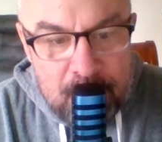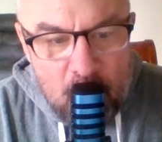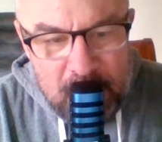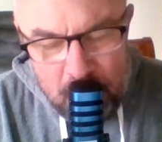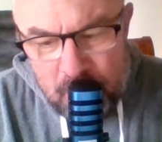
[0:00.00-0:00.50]

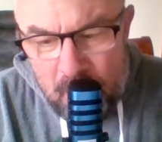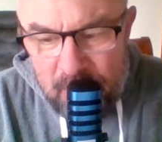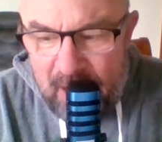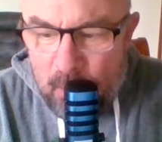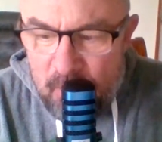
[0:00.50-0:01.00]
When you do
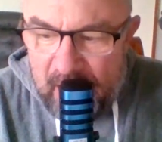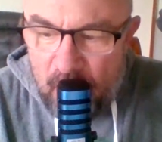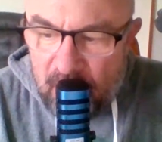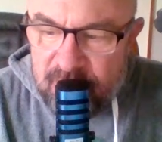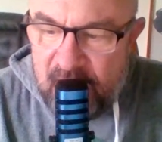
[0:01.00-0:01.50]
anything with
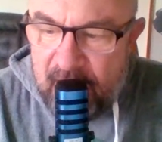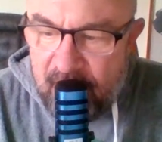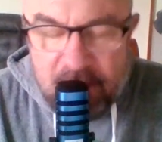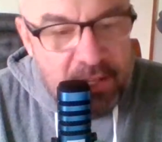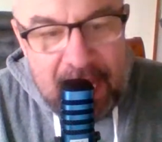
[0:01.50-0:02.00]
ill intent
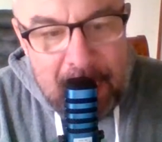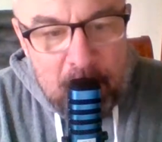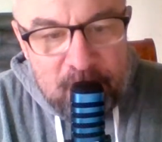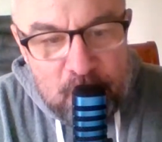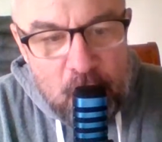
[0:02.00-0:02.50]
in the name
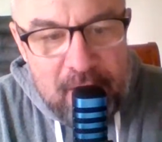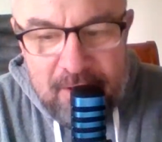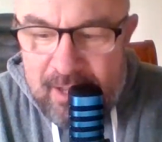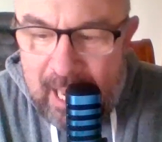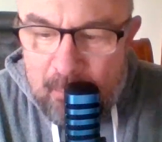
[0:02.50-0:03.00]
of good, in
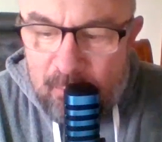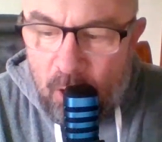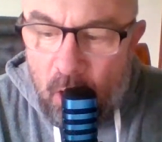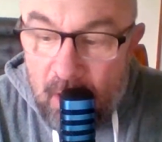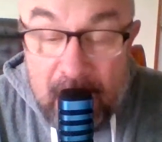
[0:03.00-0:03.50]
the name of law,